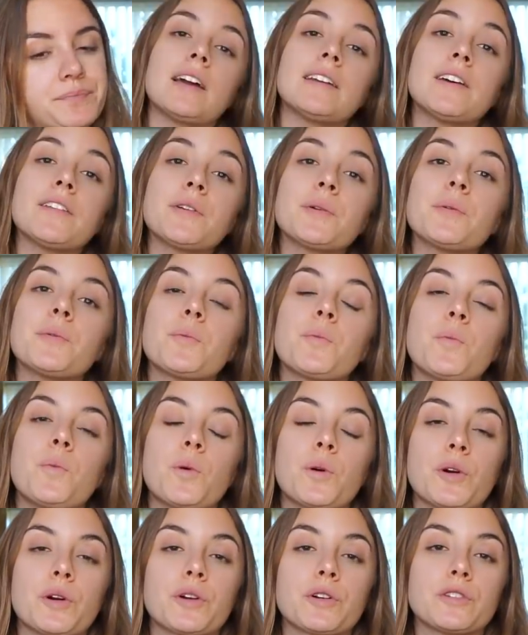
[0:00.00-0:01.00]
Another
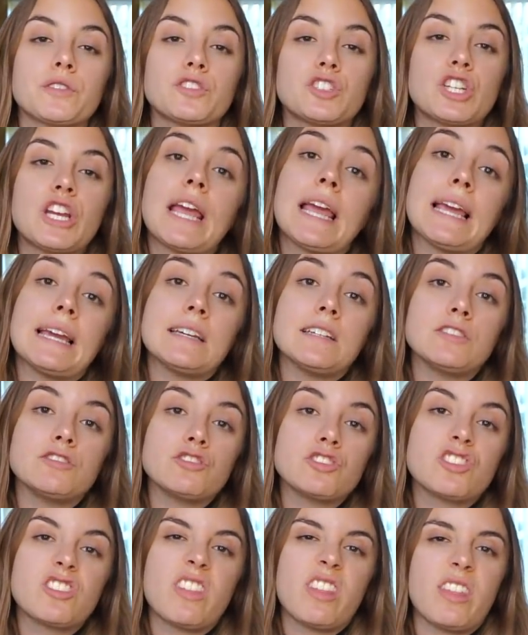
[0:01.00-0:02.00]
word
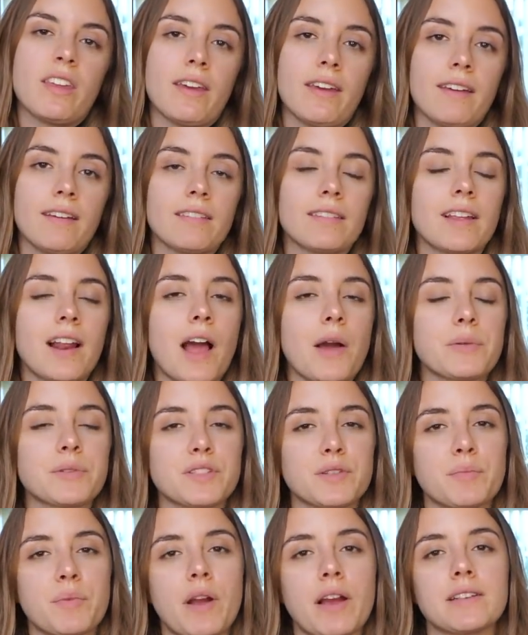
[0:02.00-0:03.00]
change thing that I
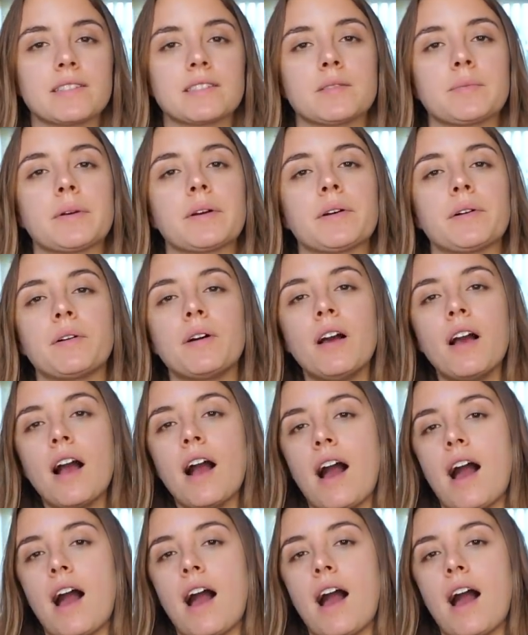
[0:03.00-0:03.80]
was surprised about,